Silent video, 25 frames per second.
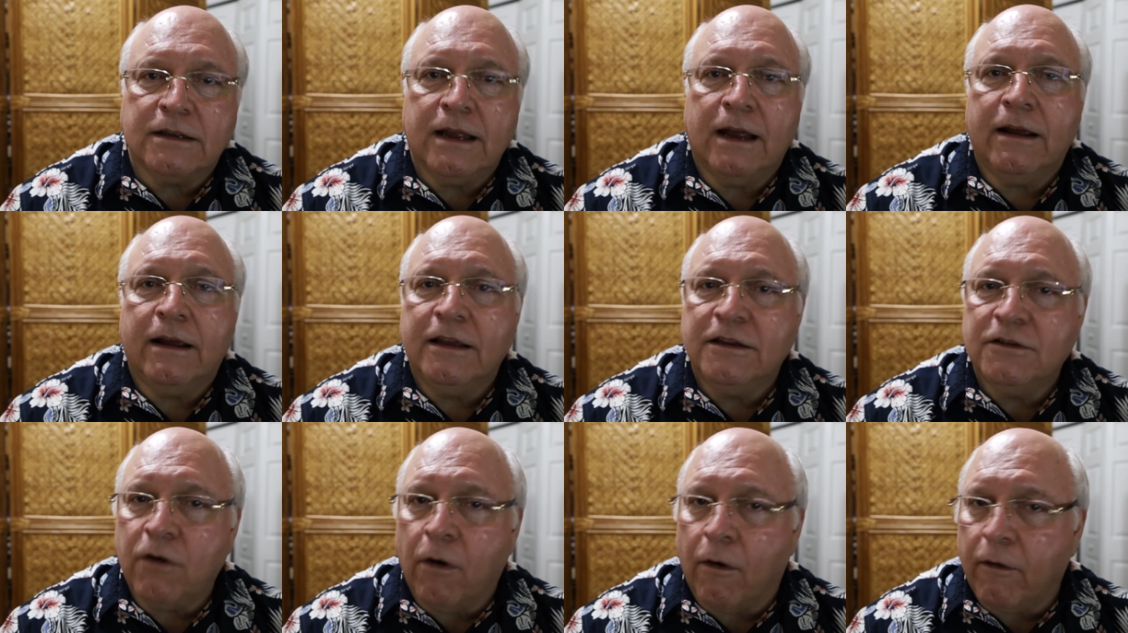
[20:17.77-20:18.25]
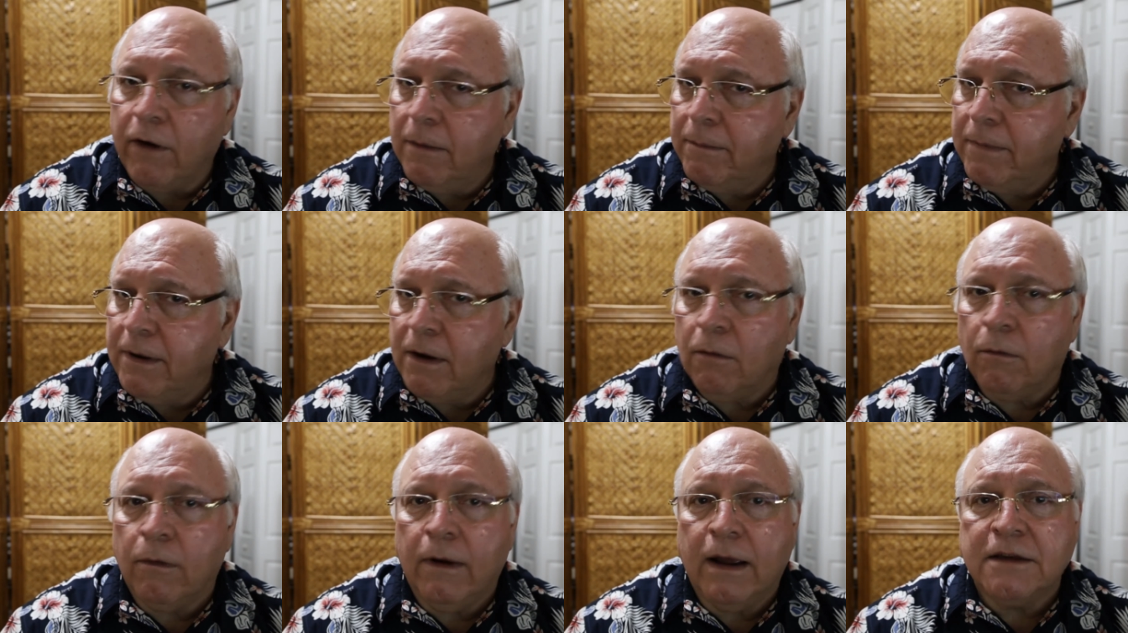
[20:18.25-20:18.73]
Now, he's already
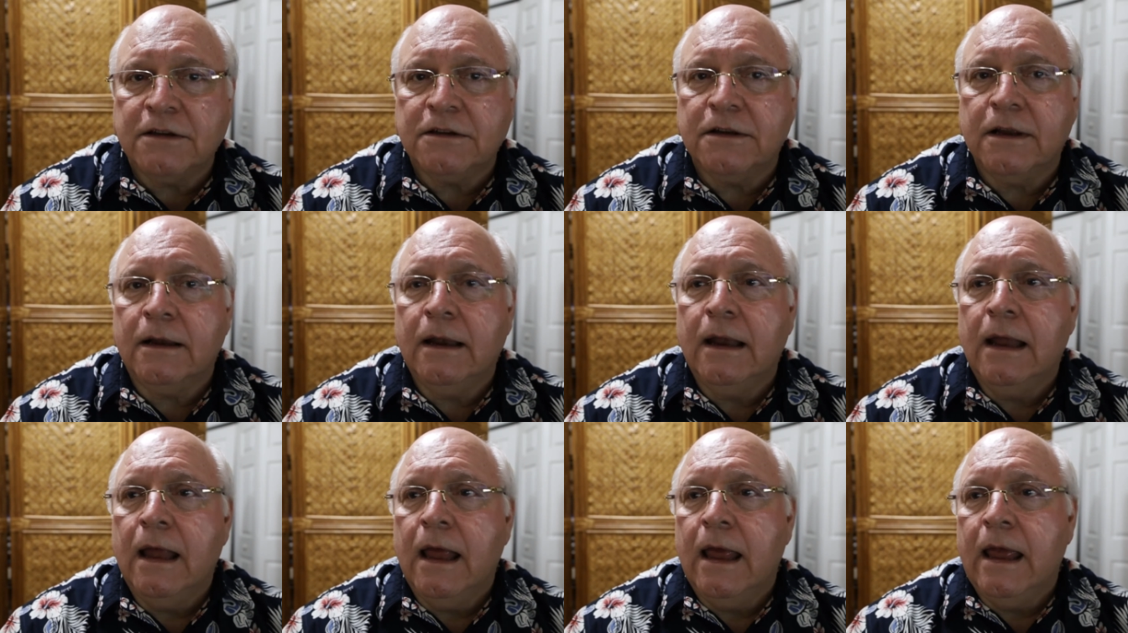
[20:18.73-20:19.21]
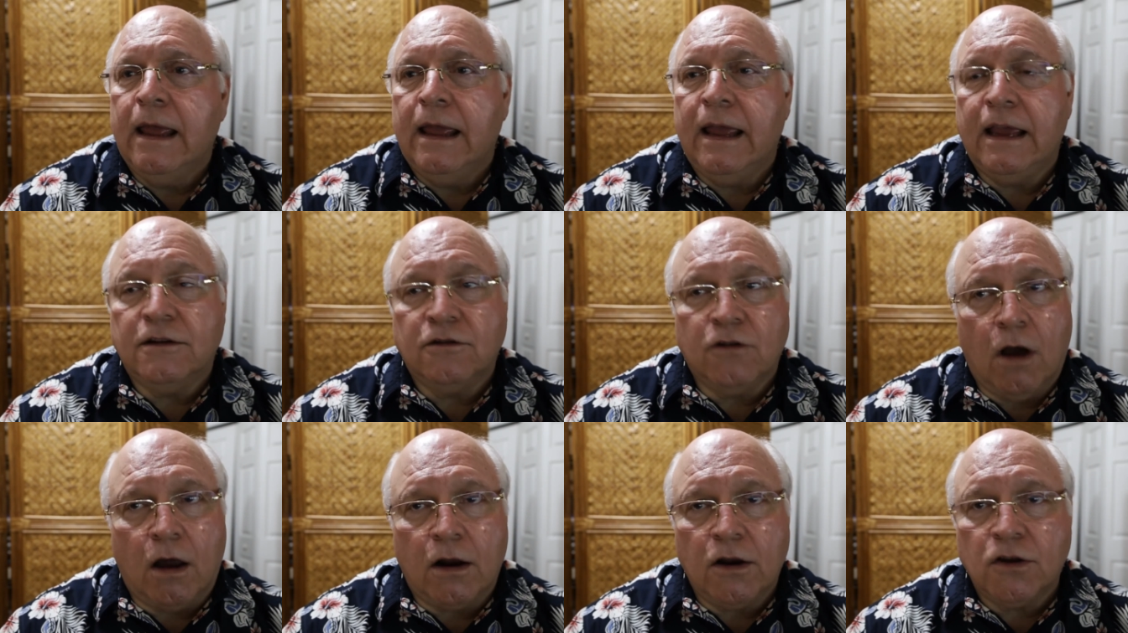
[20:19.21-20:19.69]
been arrested.
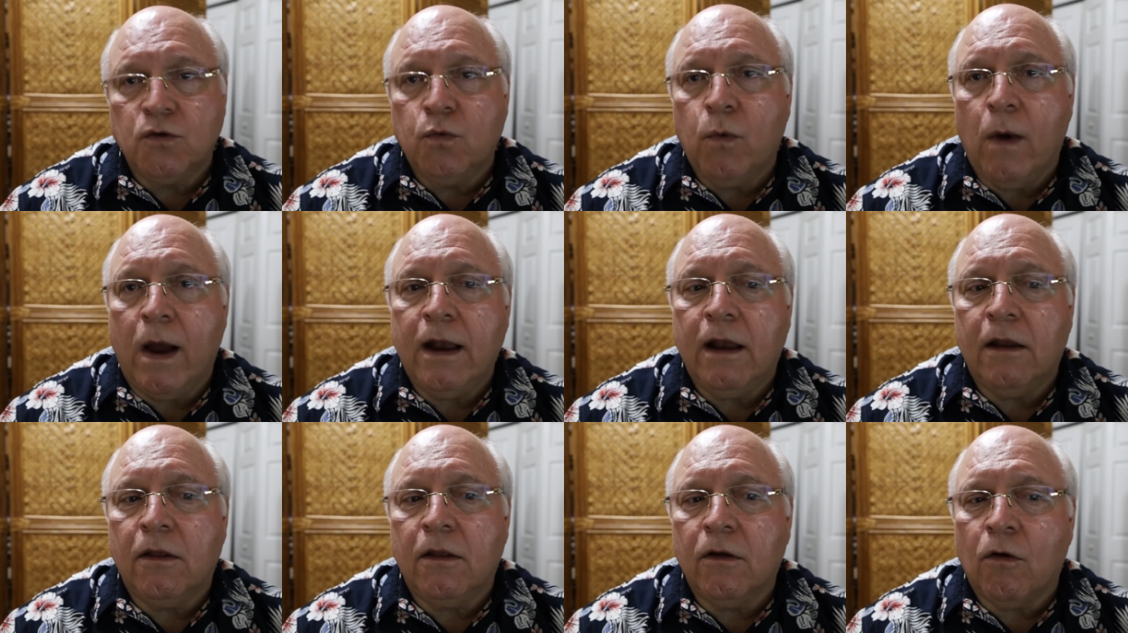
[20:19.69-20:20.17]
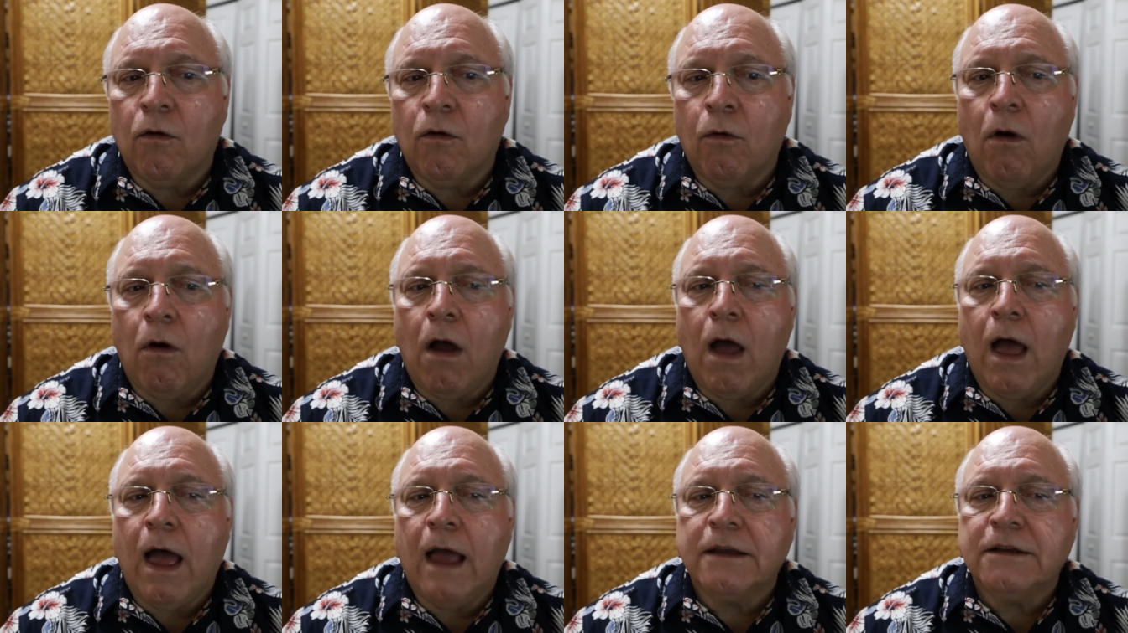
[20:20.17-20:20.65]
He's on his way to the
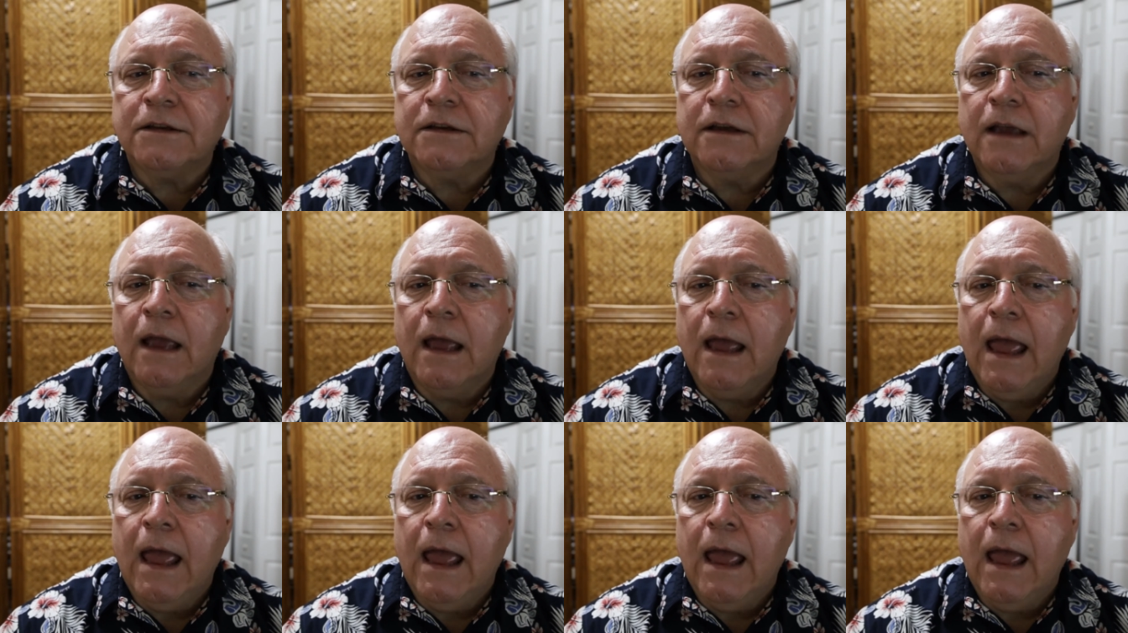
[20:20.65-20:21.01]
cross.